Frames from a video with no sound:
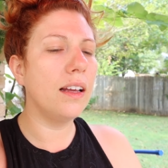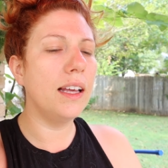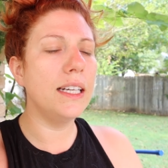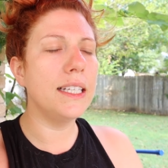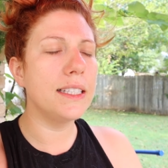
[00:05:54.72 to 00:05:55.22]

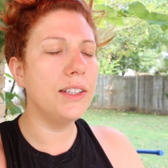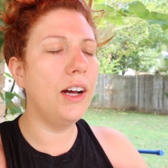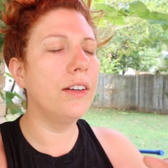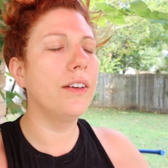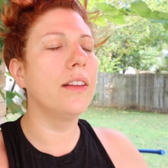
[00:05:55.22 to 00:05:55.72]
and it's
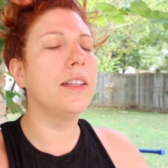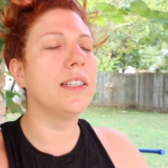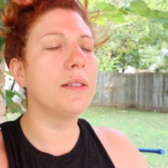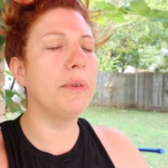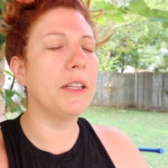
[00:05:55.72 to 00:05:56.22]
longer than
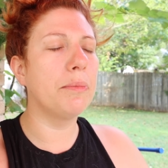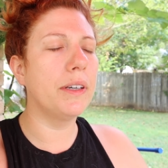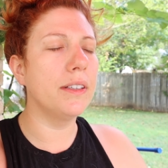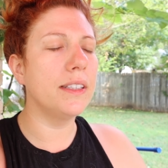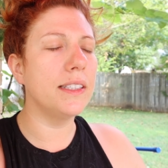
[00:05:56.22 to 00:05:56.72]
this but the
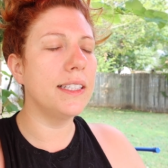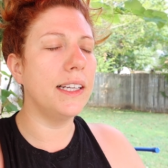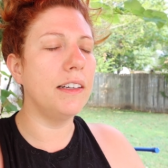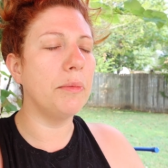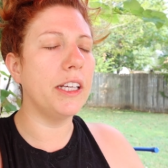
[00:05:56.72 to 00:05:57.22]
part that's
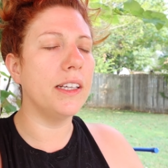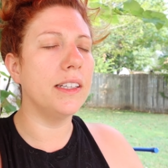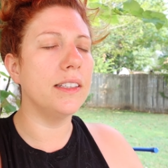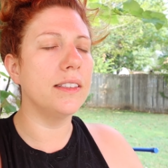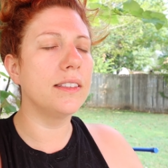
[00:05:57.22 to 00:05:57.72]
hitting me
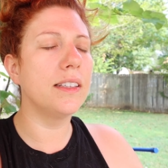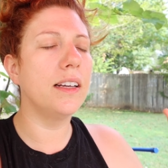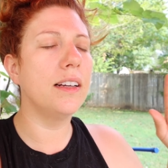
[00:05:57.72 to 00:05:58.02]
is